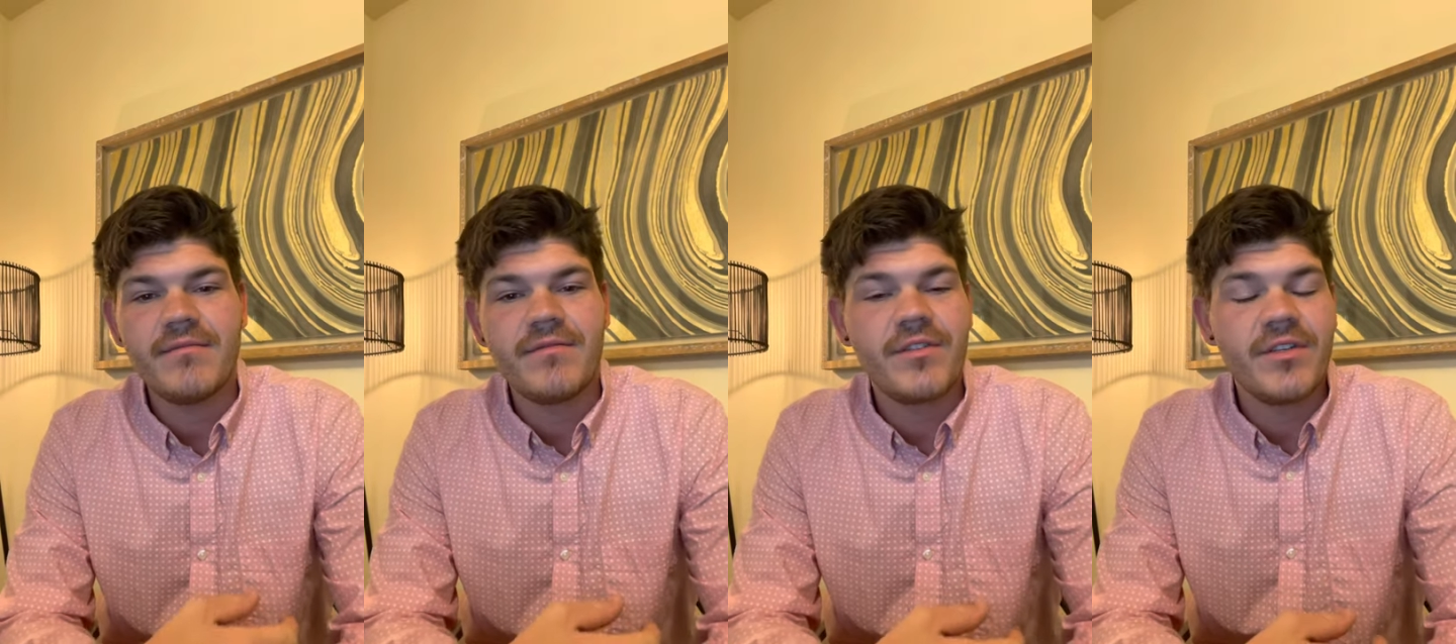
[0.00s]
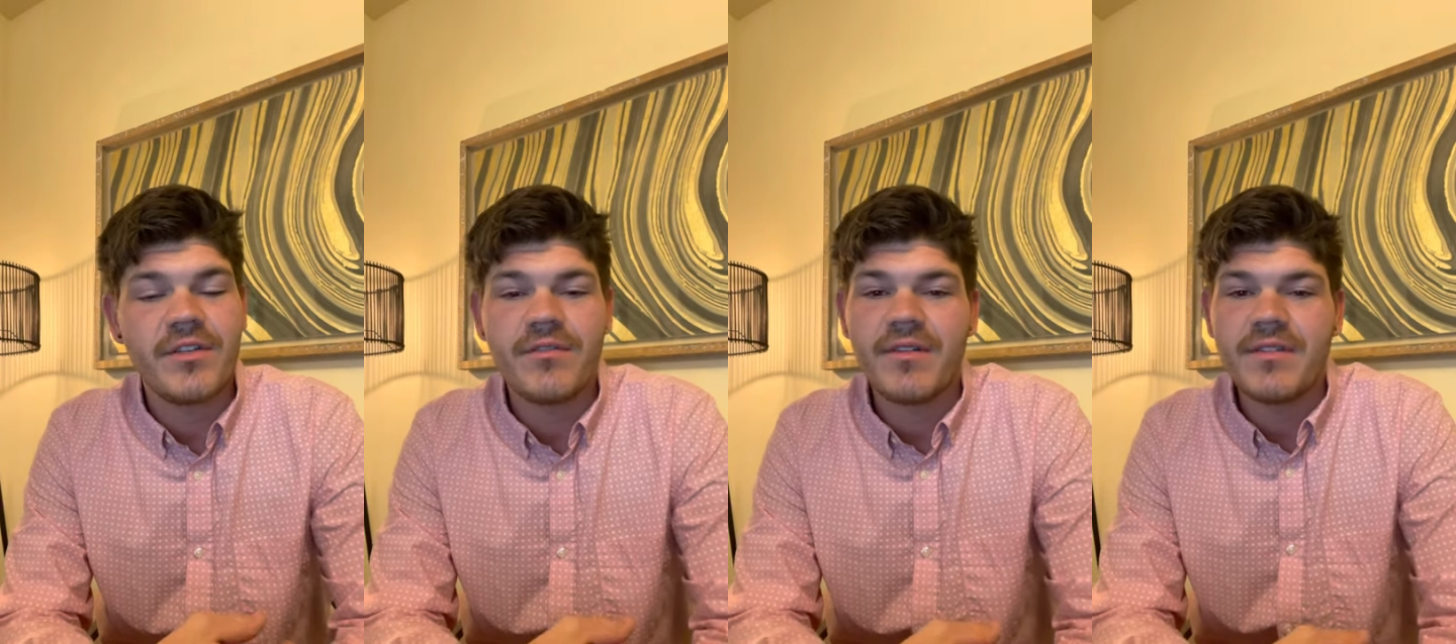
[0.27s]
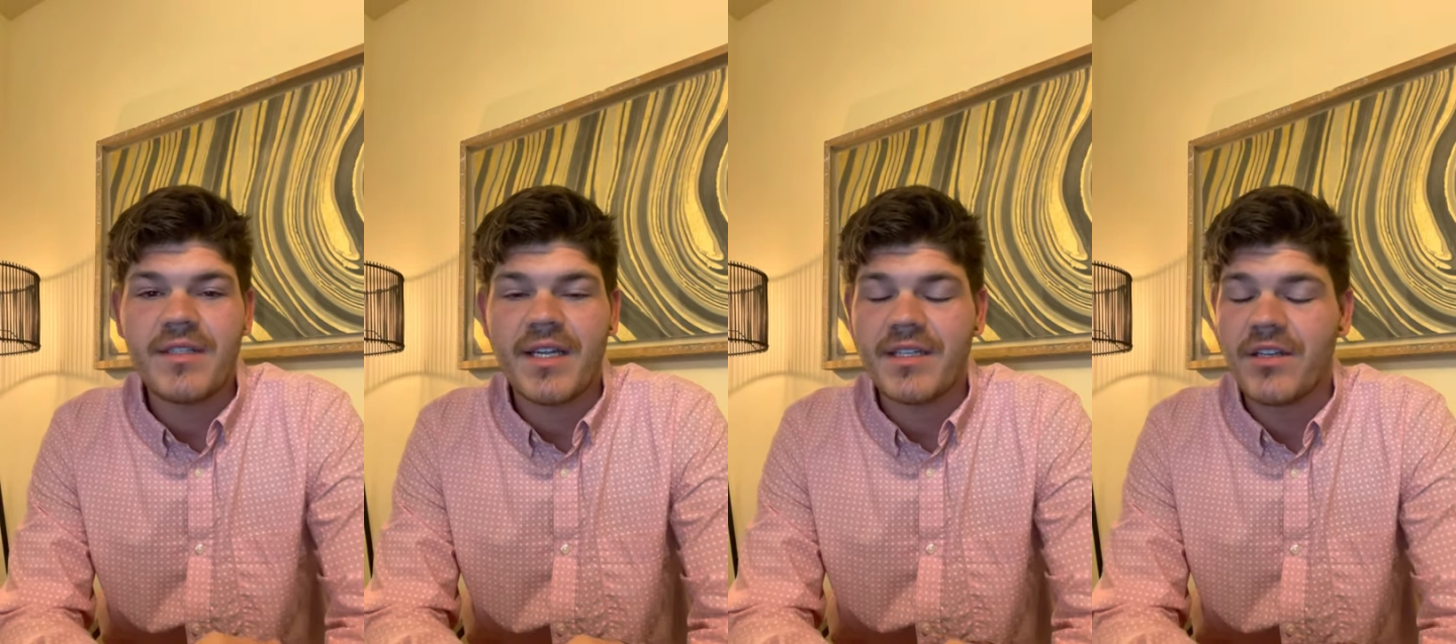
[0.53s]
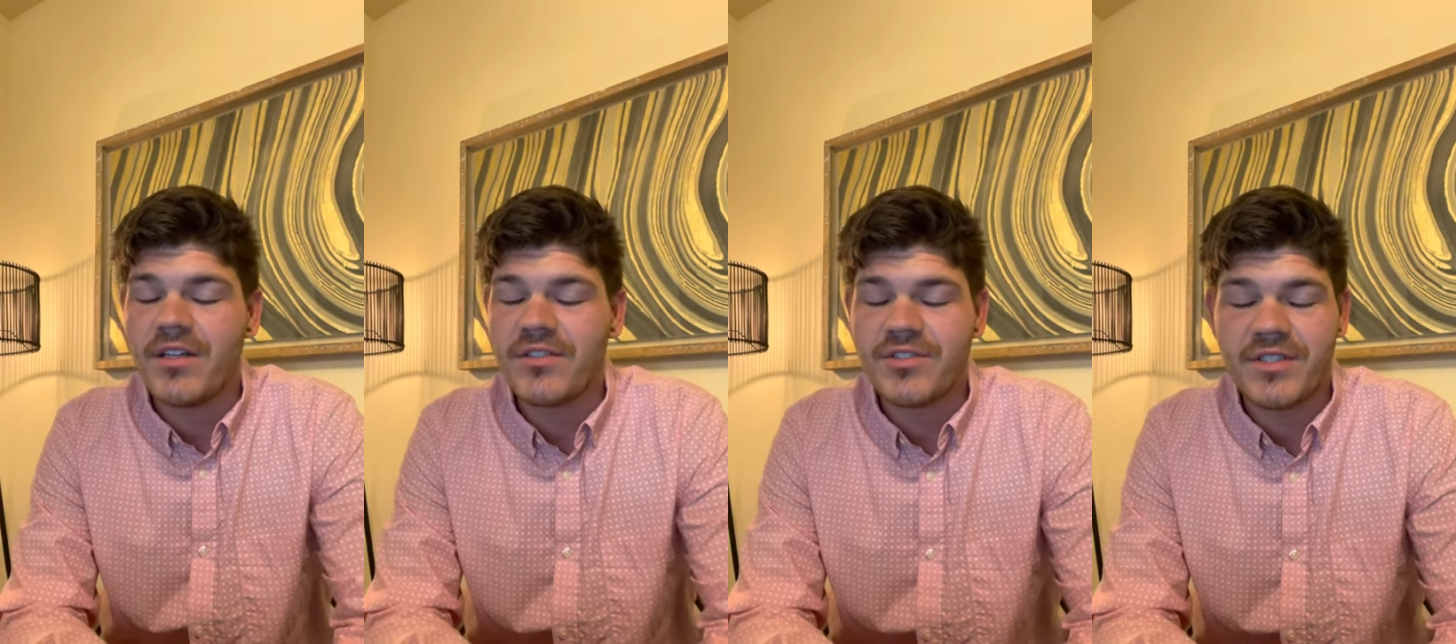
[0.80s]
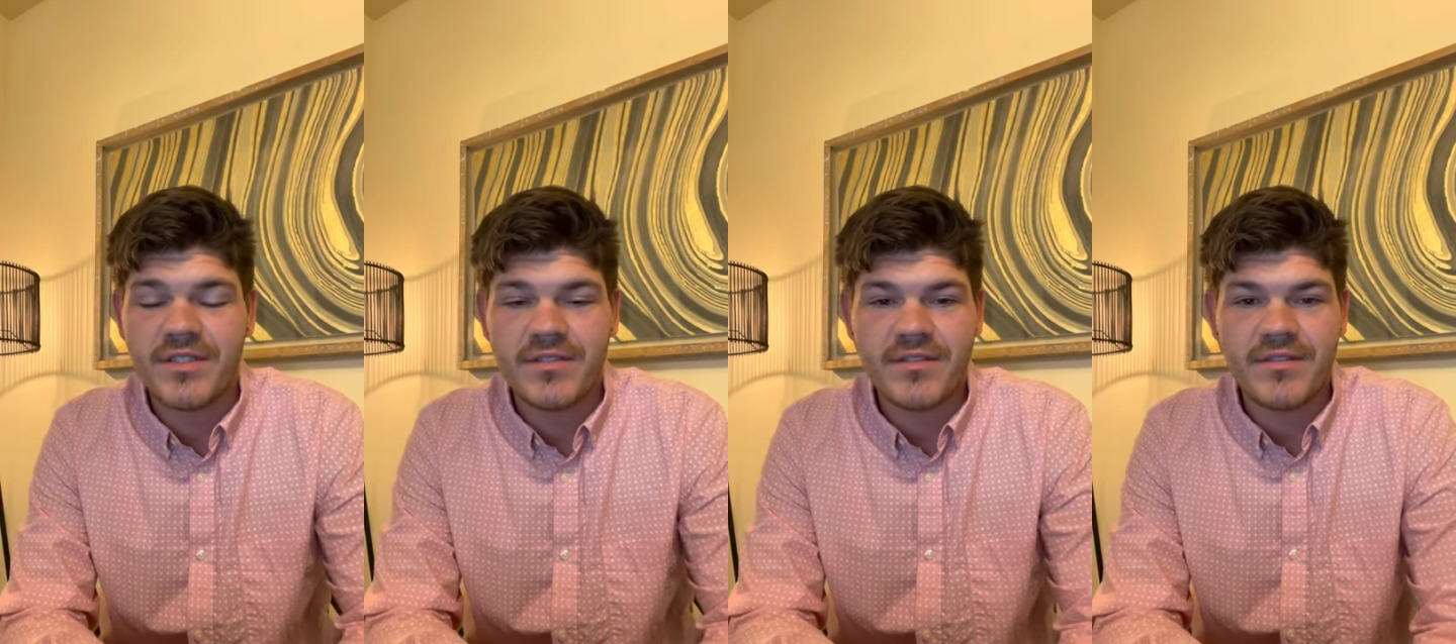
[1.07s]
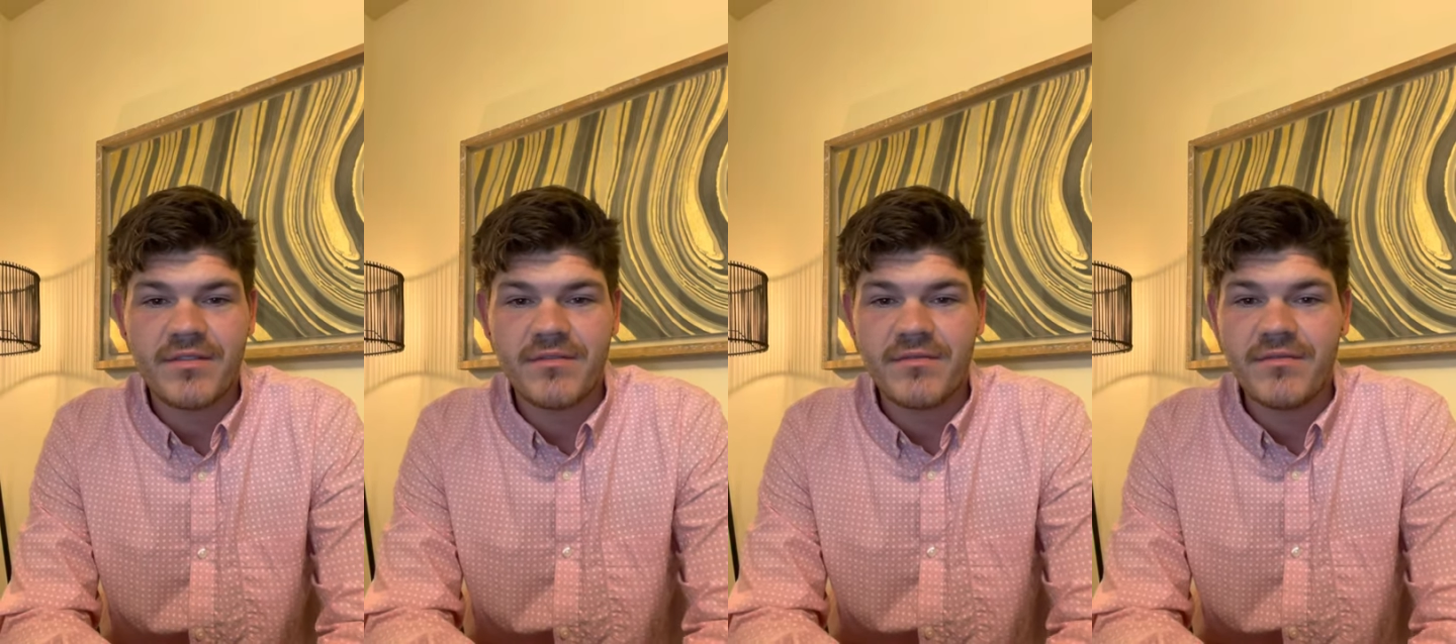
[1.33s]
you know, technology is